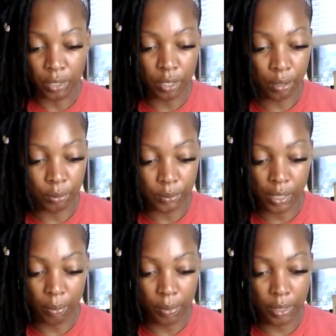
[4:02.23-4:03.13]
so
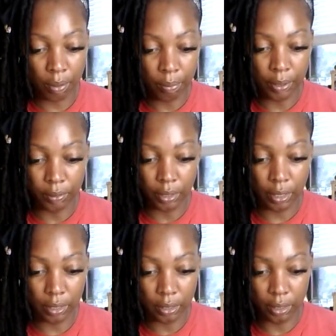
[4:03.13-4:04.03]
tell me about the
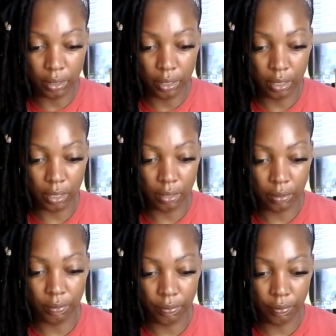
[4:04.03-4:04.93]
healer
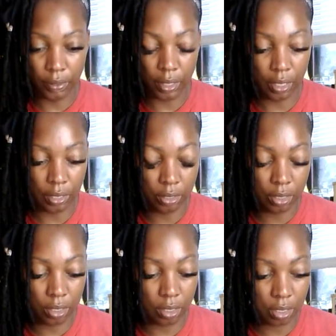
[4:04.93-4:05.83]
of the
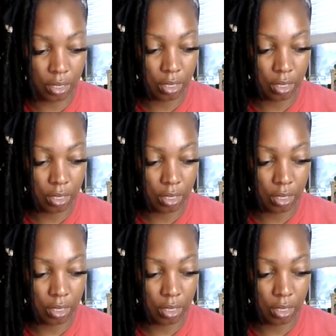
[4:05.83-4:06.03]
ages.